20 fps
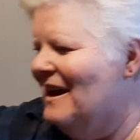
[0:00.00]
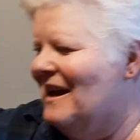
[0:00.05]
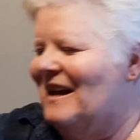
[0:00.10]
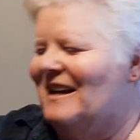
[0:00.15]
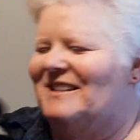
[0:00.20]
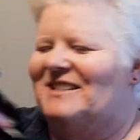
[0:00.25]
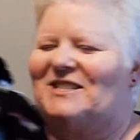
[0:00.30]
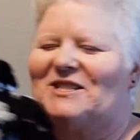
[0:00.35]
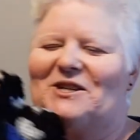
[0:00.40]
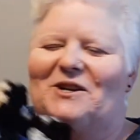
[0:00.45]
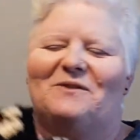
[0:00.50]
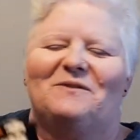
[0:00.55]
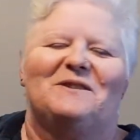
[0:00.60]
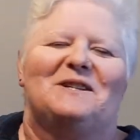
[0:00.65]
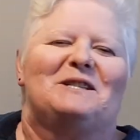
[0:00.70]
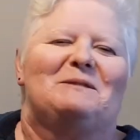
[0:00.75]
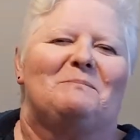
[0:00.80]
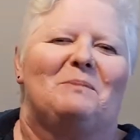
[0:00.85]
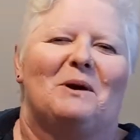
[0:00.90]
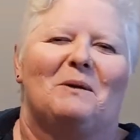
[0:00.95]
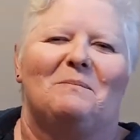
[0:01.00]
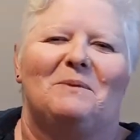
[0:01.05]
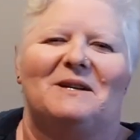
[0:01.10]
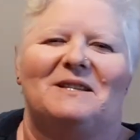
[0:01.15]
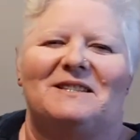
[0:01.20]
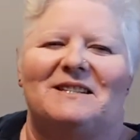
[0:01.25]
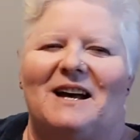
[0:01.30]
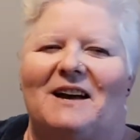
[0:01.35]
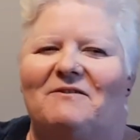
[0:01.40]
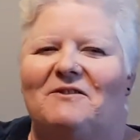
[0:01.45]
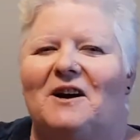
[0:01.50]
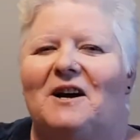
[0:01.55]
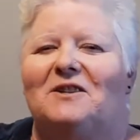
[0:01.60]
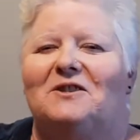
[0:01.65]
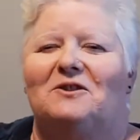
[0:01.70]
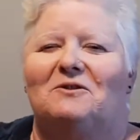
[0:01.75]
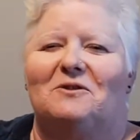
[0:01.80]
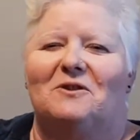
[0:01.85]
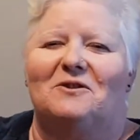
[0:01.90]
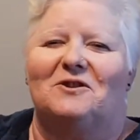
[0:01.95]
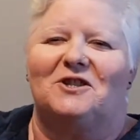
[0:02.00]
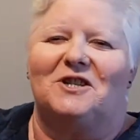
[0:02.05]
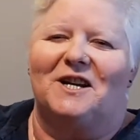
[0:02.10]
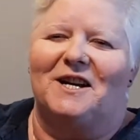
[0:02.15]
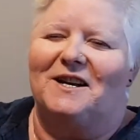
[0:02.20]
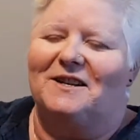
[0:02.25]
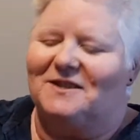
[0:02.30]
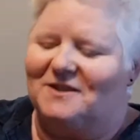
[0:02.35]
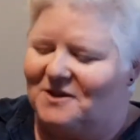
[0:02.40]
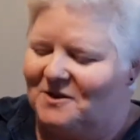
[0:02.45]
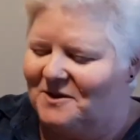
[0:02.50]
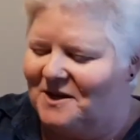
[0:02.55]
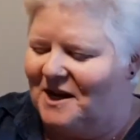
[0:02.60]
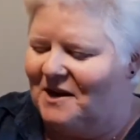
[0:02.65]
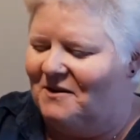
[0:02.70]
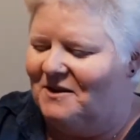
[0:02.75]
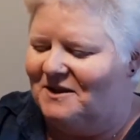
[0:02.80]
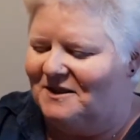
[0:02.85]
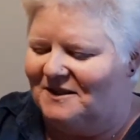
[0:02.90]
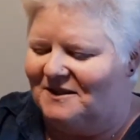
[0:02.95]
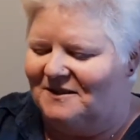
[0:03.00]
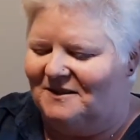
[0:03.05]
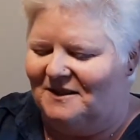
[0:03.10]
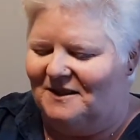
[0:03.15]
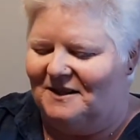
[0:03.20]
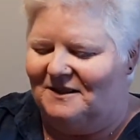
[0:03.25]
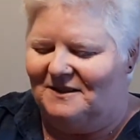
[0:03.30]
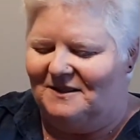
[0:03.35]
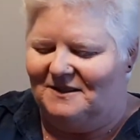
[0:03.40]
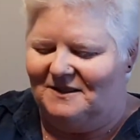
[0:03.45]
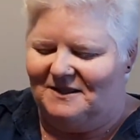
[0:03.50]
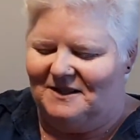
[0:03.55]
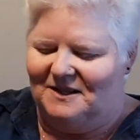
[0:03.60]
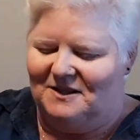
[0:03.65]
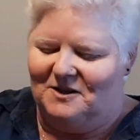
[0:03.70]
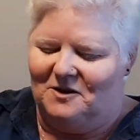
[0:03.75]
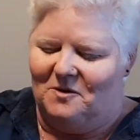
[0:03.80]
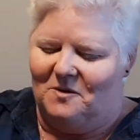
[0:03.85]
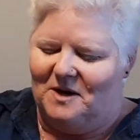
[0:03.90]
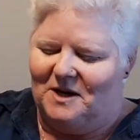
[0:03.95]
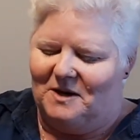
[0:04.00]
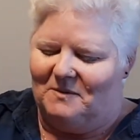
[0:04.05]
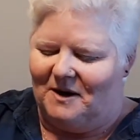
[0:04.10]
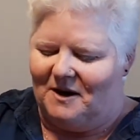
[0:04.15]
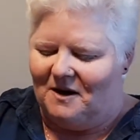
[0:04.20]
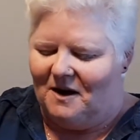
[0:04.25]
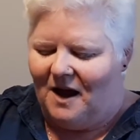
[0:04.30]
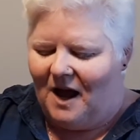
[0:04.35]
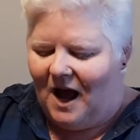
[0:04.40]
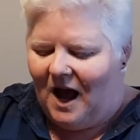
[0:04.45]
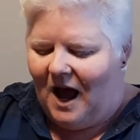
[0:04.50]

it served its purpose. I've got to crochet it, so now it's it can go anywhere.